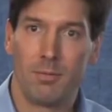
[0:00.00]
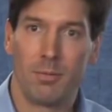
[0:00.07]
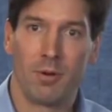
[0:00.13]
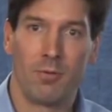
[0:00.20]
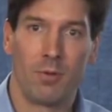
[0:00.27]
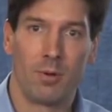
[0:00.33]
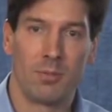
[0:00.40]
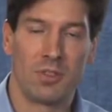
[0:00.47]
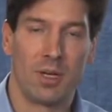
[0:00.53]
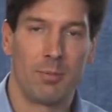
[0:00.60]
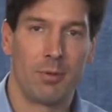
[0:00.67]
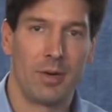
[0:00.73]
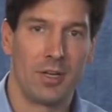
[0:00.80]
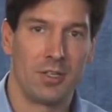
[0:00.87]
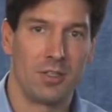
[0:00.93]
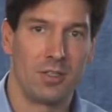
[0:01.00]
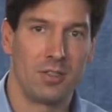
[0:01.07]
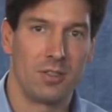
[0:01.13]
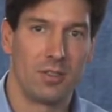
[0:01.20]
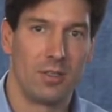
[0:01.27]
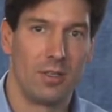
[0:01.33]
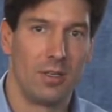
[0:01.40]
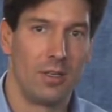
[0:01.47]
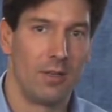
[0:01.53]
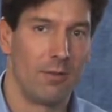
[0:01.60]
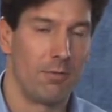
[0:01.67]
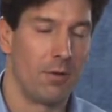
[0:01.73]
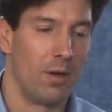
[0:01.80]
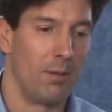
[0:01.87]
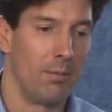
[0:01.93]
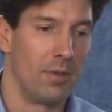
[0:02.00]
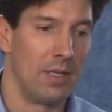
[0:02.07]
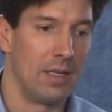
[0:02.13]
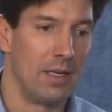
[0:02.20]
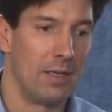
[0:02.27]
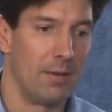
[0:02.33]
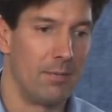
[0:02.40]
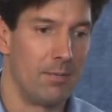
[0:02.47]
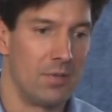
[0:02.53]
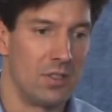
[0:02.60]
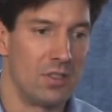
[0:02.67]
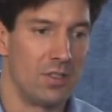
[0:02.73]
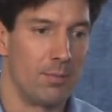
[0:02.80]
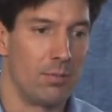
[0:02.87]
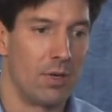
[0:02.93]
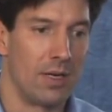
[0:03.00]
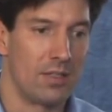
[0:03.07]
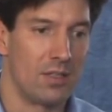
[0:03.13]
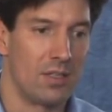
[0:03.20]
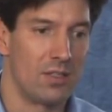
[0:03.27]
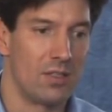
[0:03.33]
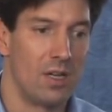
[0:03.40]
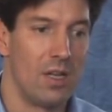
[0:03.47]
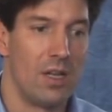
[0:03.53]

performs operations from the system process.